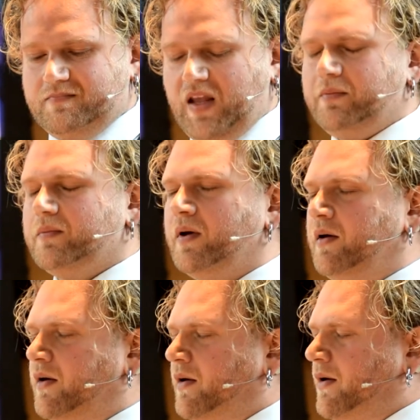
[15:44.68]
And
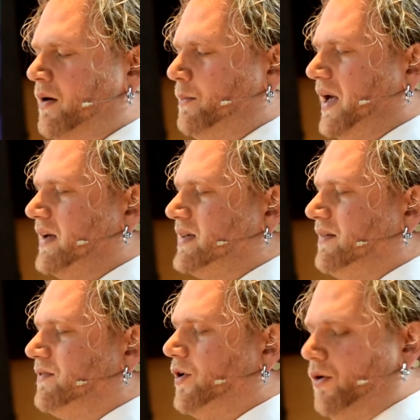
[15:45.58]
because
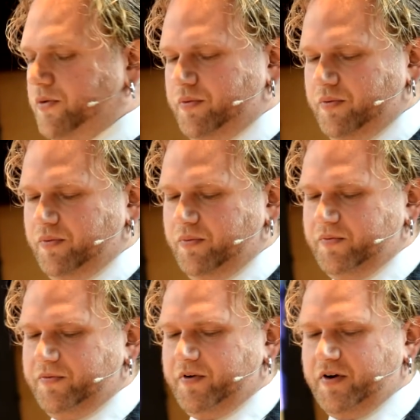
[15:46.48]
I've known
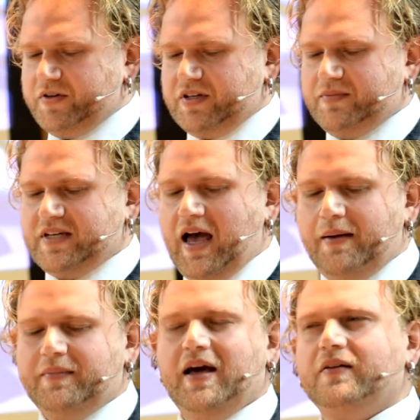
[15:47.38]
for some
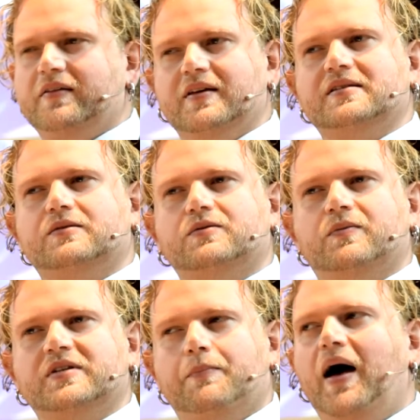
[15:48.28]
time now that this
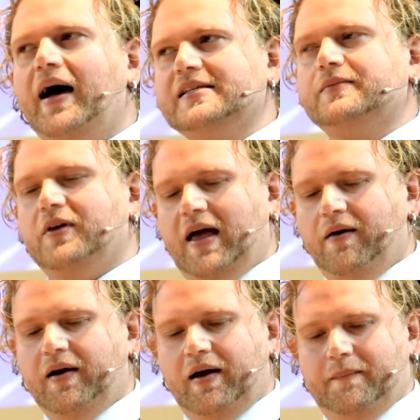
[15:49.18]
was a possible
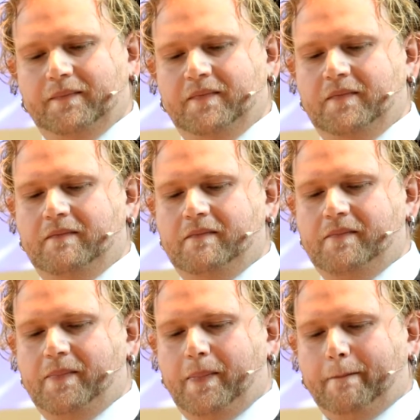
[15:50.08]
outcome,
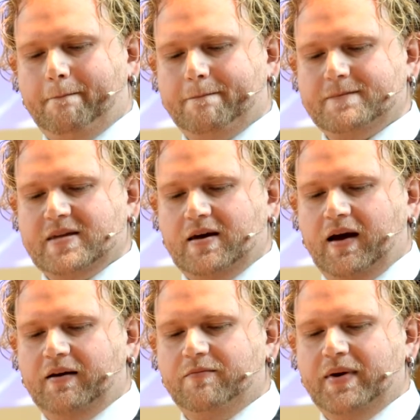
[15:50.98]

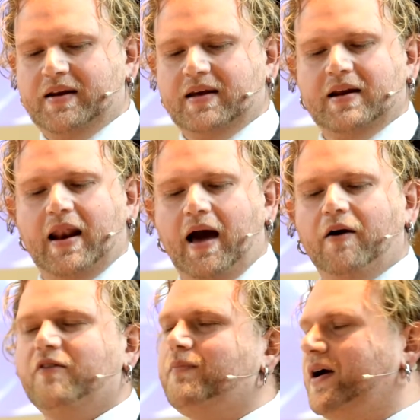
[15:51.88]
I've been in and
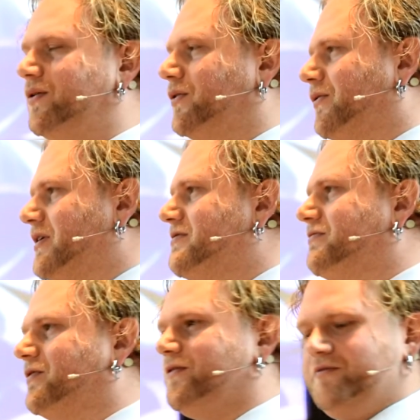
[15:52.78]
out of my own grief
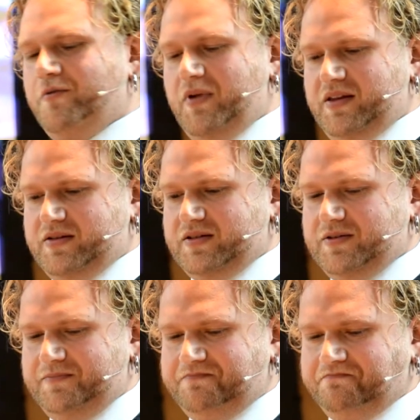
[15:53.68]
for a few months.